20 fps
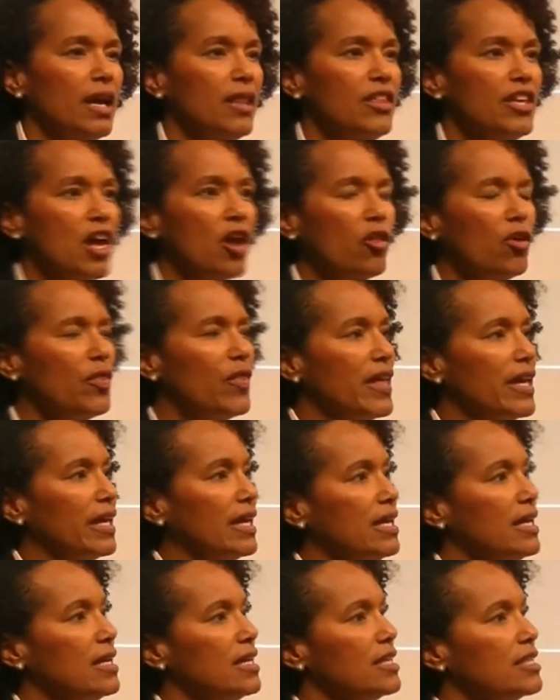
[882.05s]
The other thing
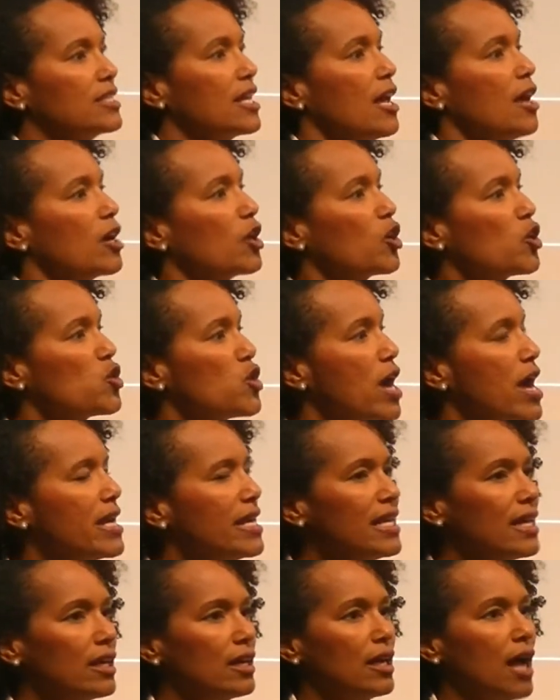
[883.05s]
is
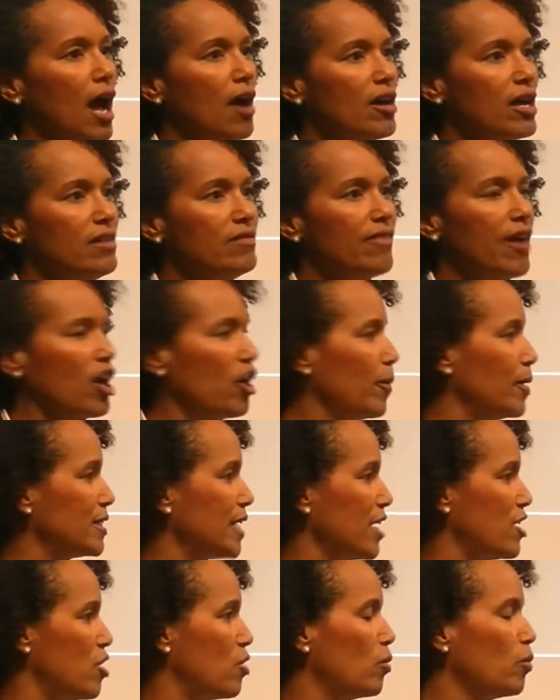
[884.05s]
creating environments.
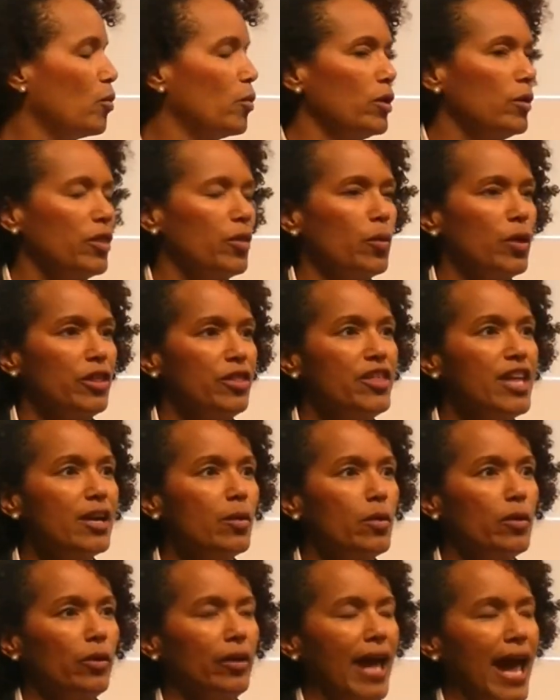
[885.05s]
I know with Nick,
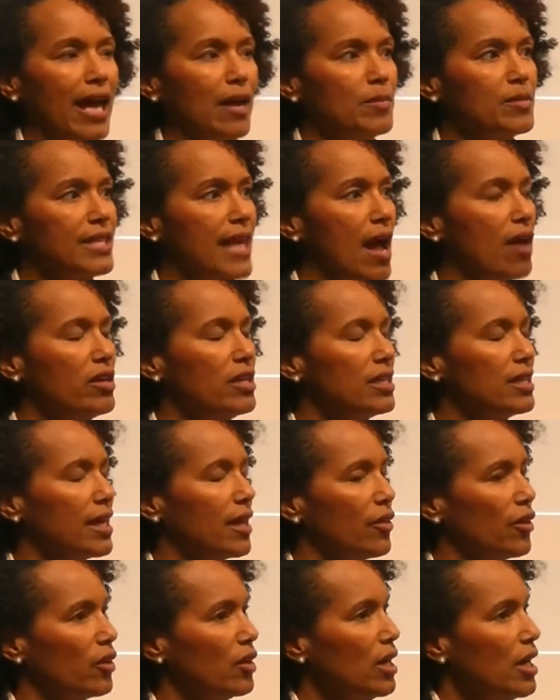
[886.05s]
we were in Adams County
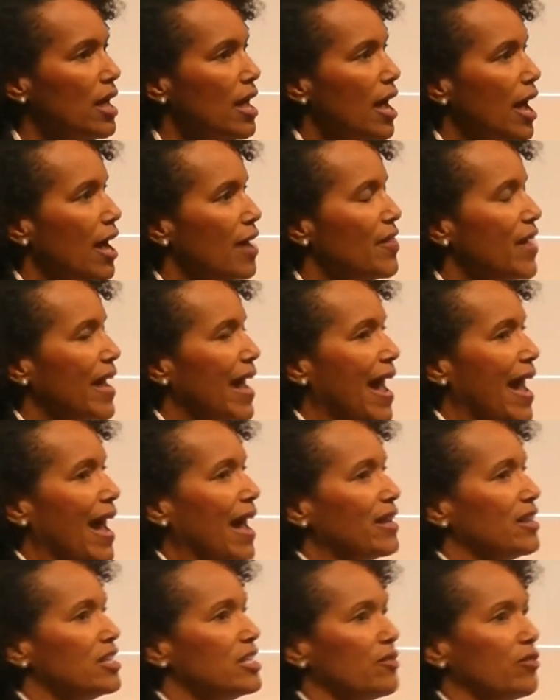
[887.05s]
together. They
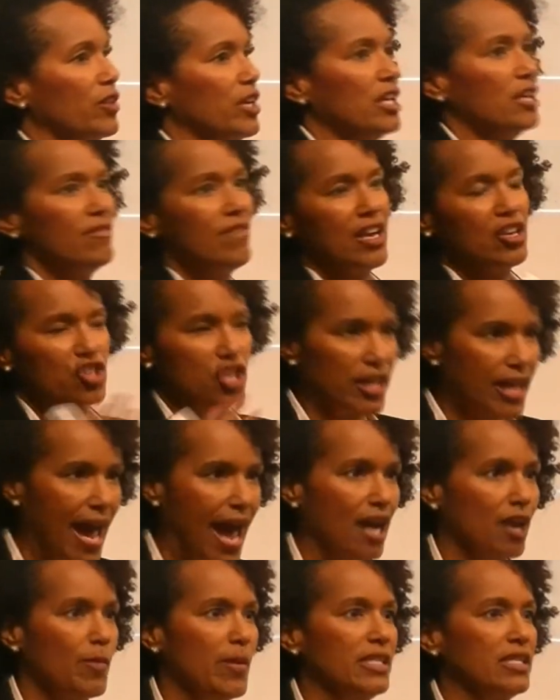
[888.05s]
had the different innovation
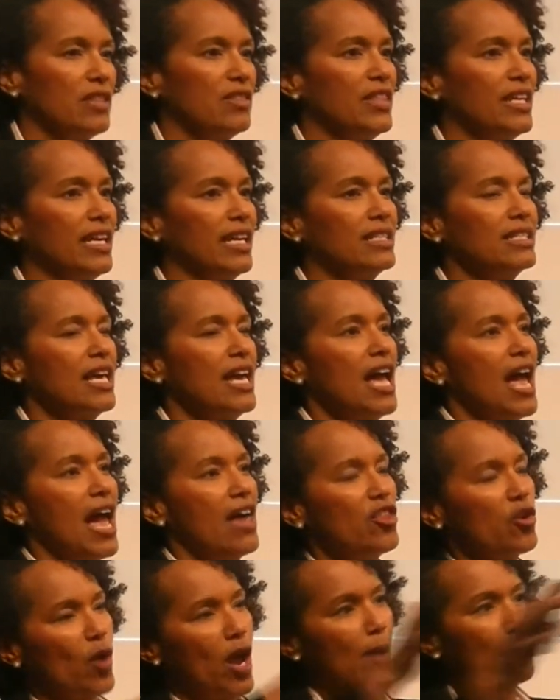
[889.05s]
academies and things,
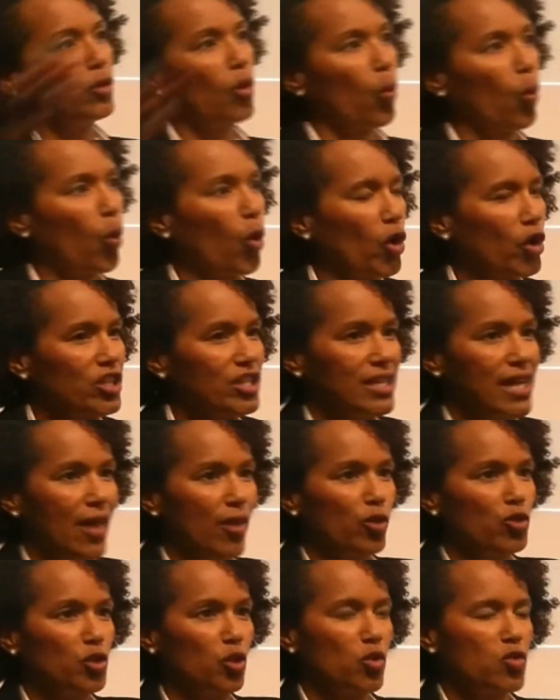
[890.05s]
and they're able to work
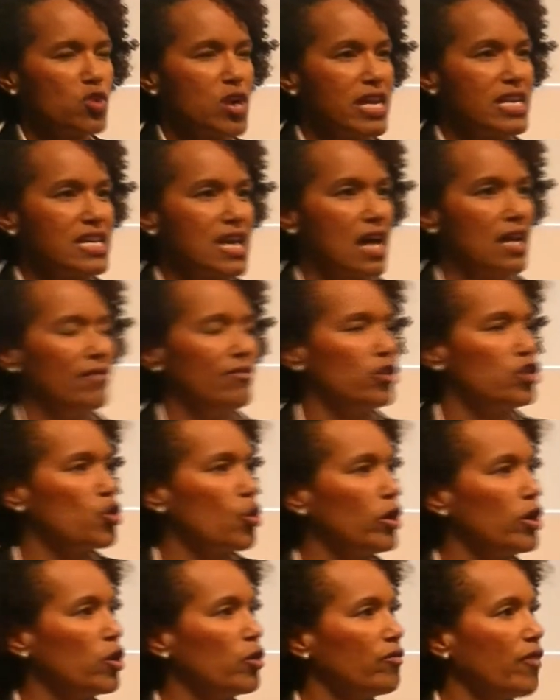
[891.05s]
together, so creating kind of the
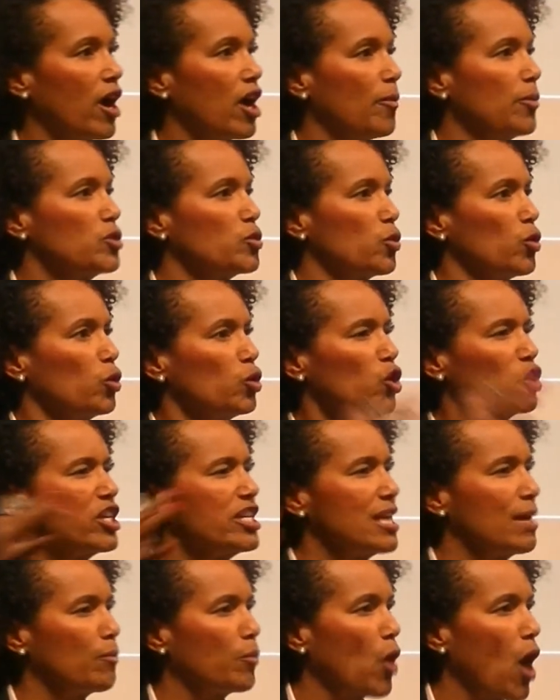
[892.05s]
joining environments where they're
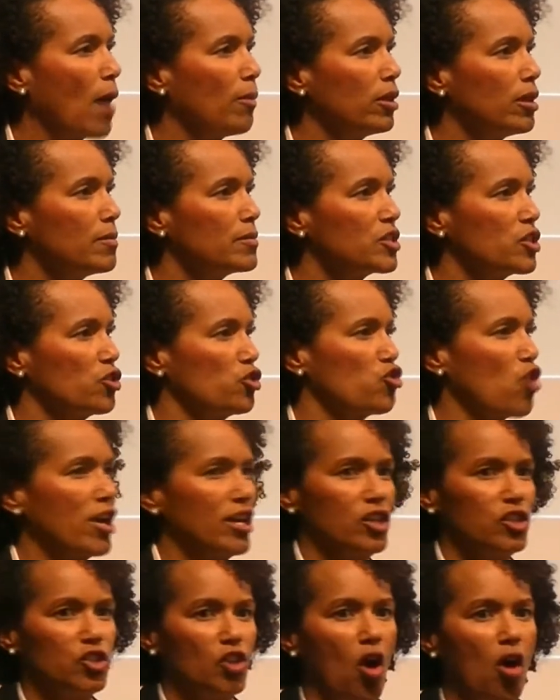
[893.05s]
looking at problems and they're trying
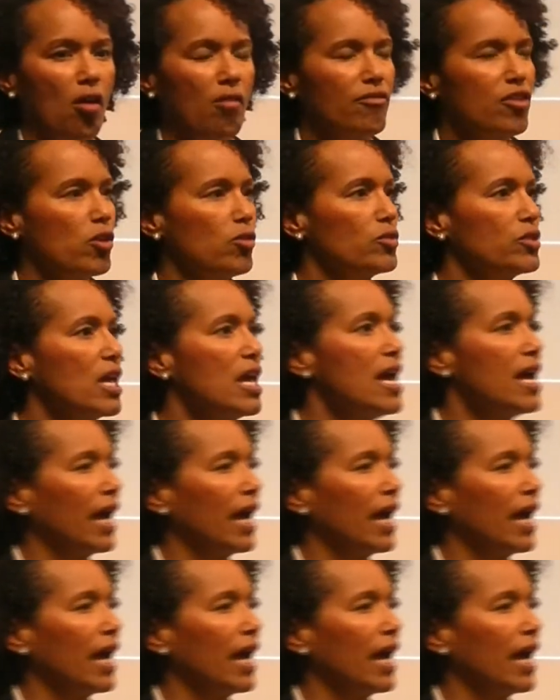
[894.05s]
to solve those